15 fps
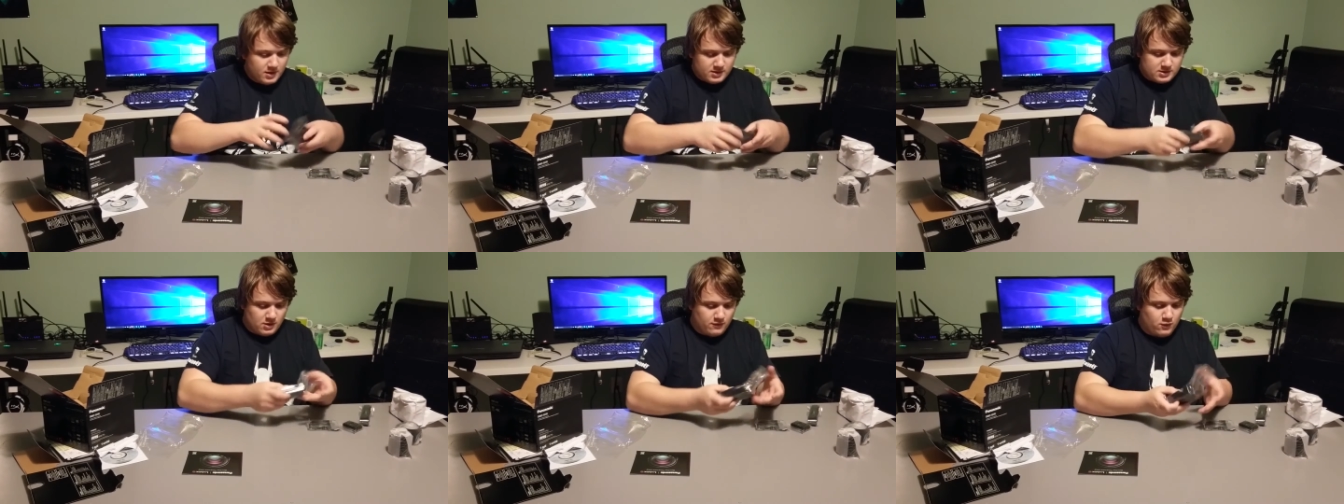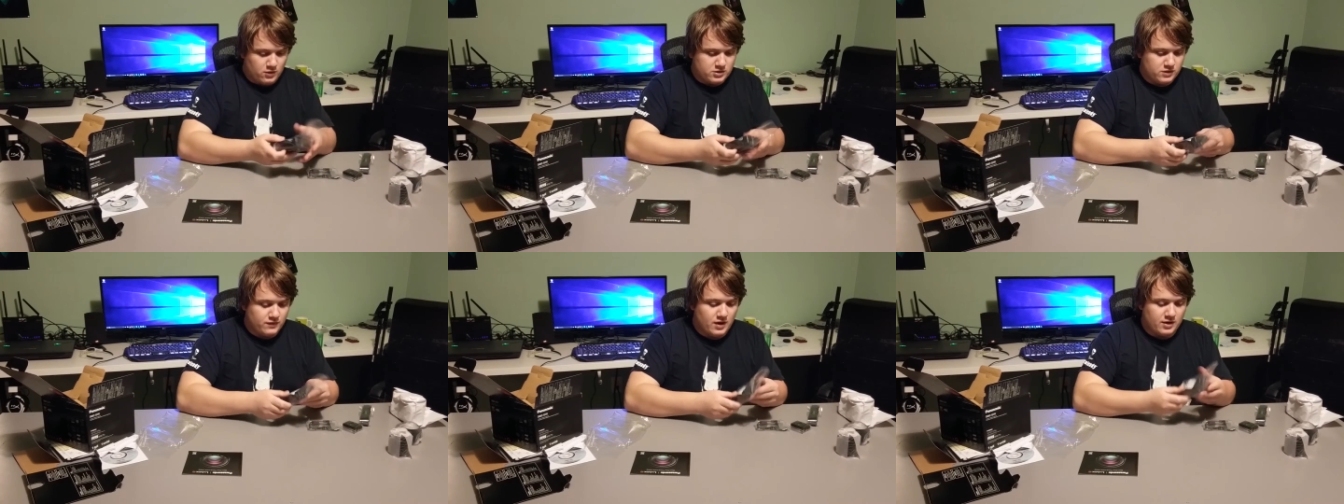So of
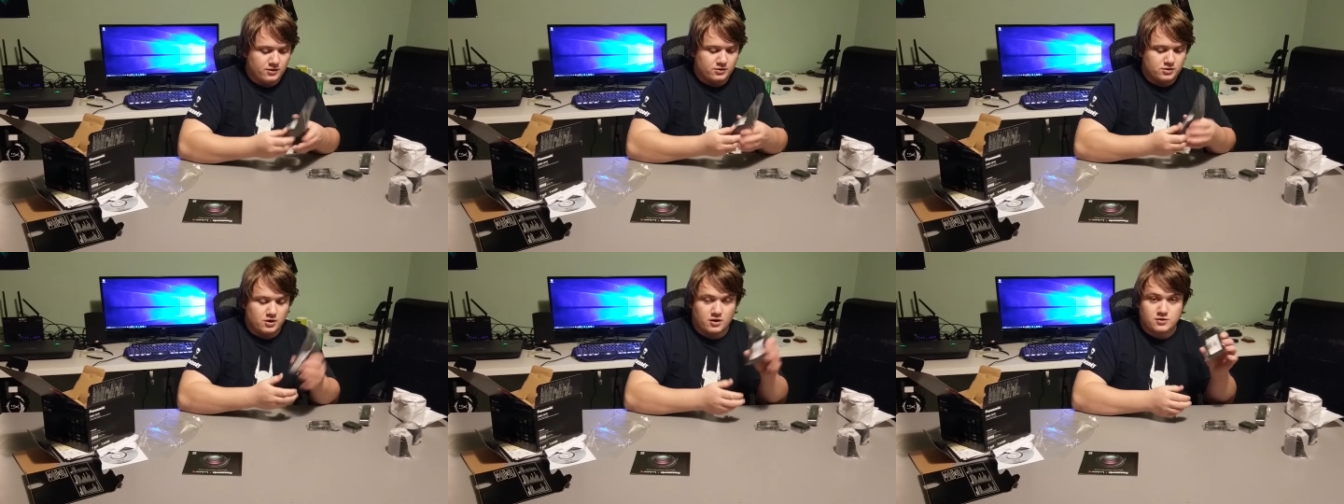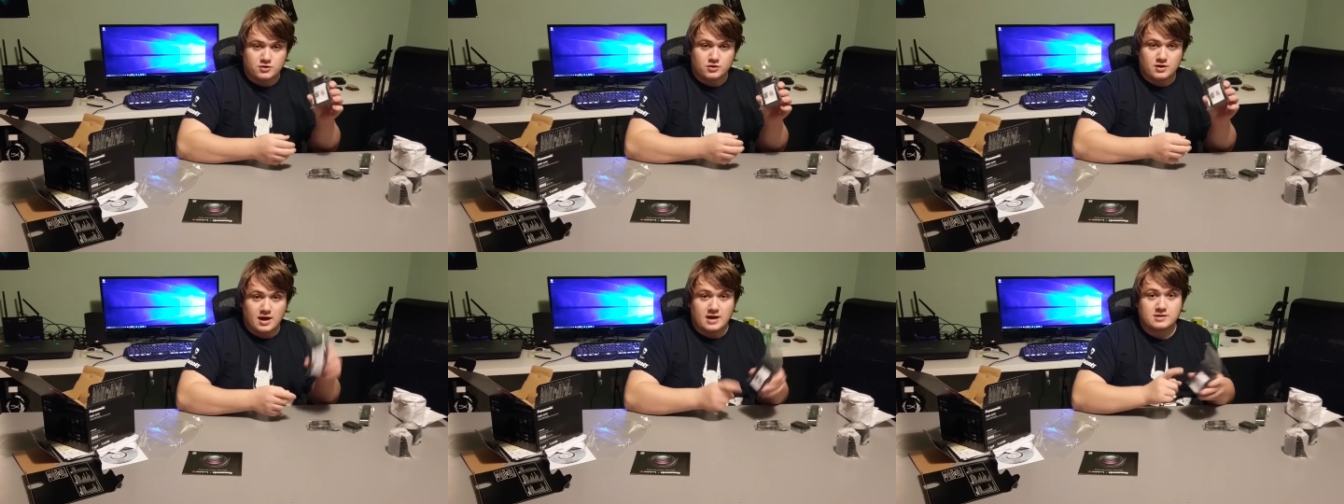course you've got your
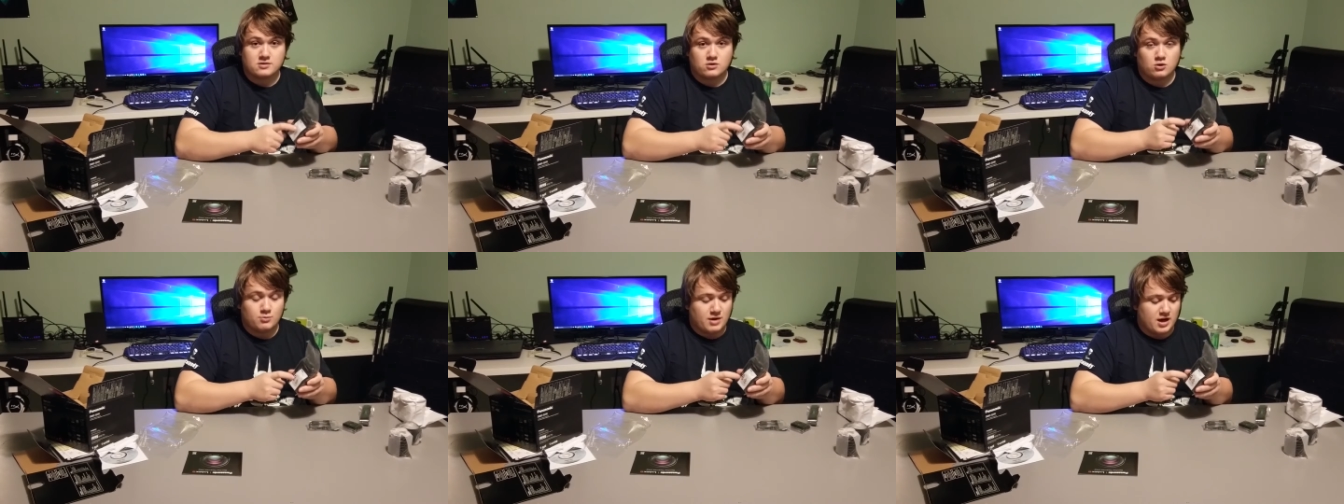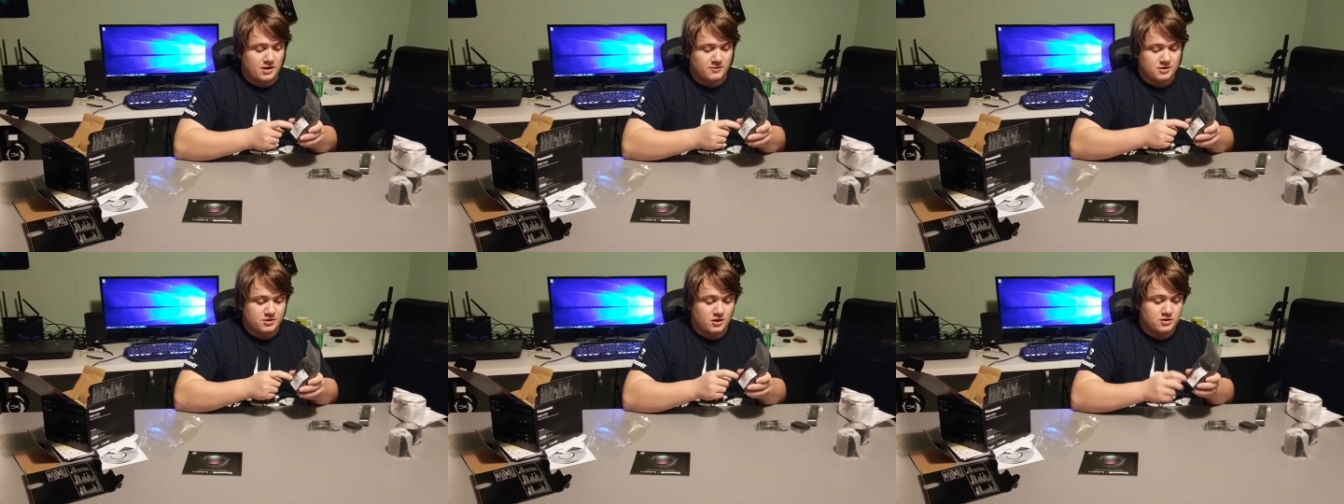charger, external
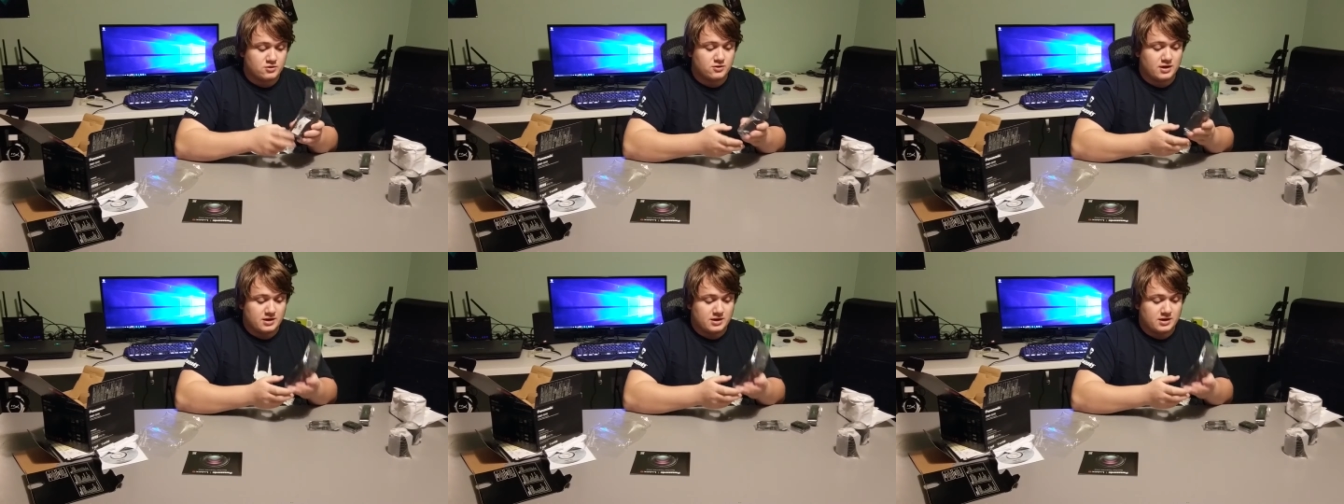battery charger.